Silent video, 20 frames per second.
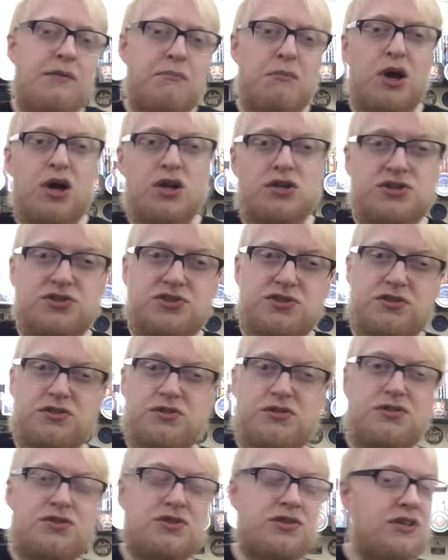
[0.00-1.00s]

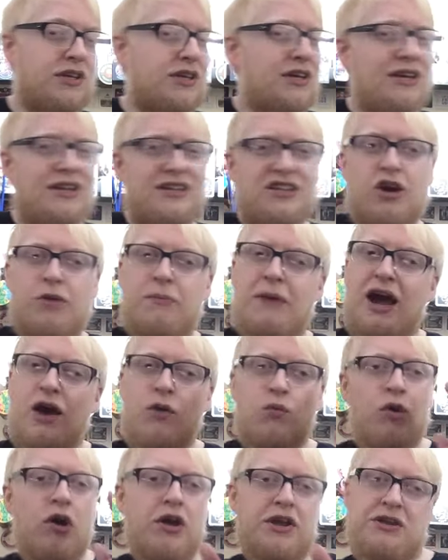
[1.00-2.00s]
Marston's? No
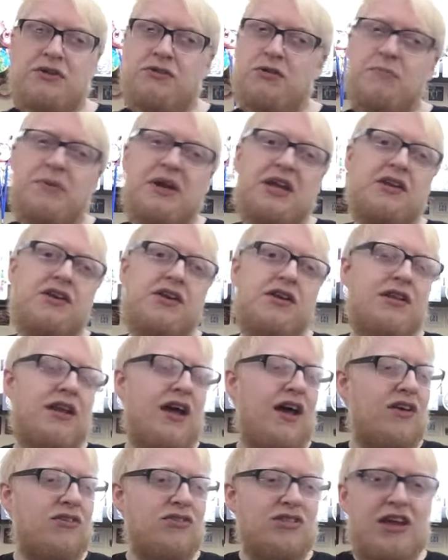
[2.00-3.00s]
matter what your opinion,
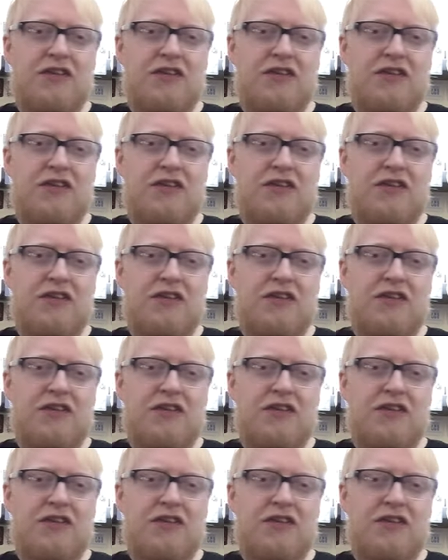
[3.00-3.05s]
I'll